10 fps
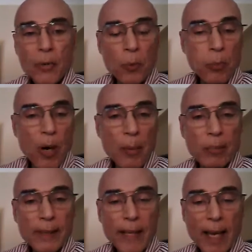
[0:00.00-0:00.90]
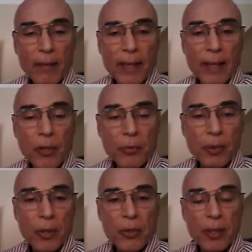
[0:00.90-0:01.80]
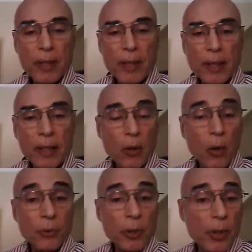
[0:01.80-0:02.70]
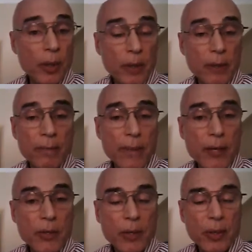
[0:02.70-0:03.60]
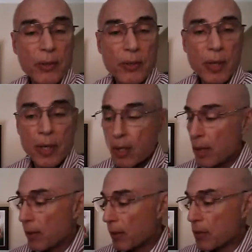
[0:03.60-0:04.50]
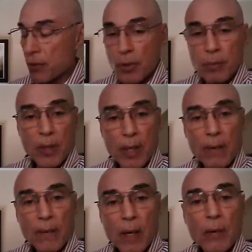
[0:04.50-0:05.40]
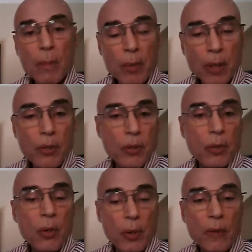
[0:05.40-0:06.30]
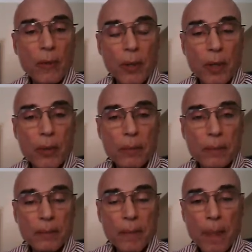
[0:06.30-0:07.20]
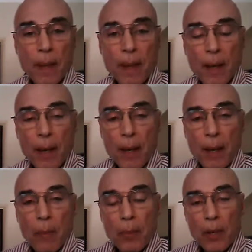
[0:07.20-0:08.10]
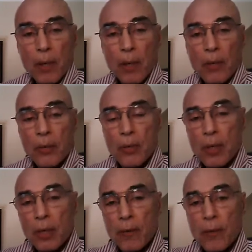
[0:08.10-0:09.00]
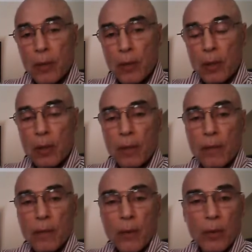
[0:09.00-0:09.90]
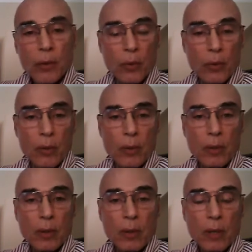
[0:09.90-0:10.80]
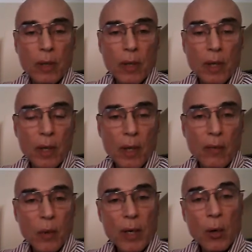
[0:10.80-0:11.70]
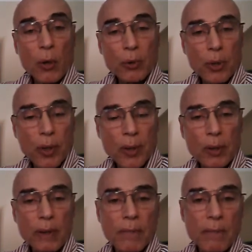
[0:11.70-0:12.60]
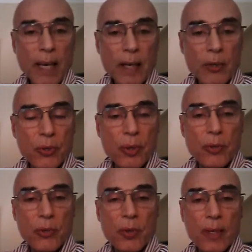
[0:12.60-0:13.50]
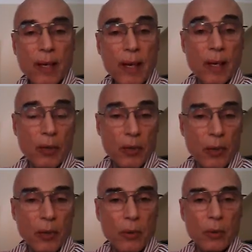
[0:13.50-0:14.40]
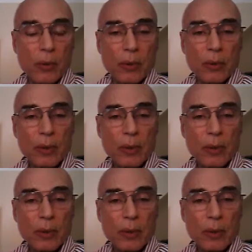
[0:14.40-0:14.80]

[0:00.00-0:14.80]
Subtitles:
you probably have an interest in alternative medicines. This should be a very big story for you, because if your view of what alternative medicines can do